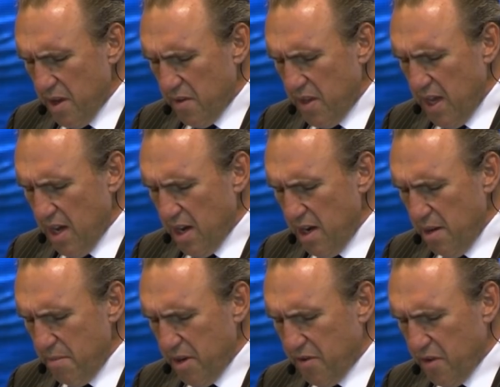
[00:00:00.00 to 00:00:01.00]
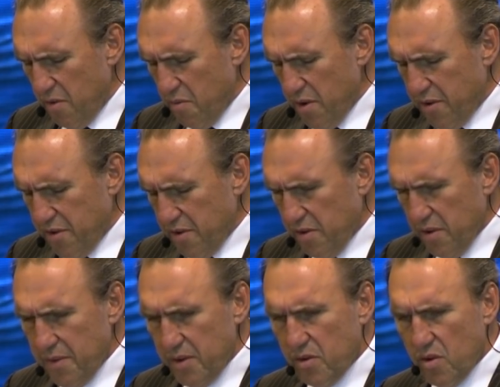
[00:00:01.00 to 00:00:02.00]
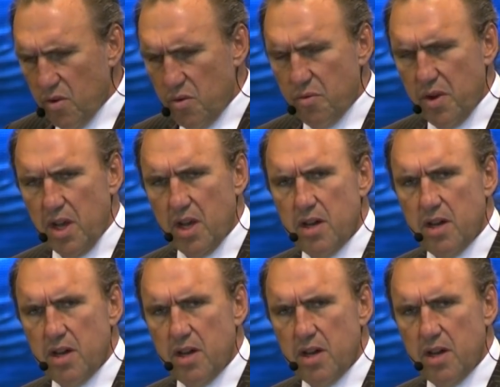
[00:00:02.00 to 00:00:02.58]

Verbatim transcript: the unlimited riches of his glory.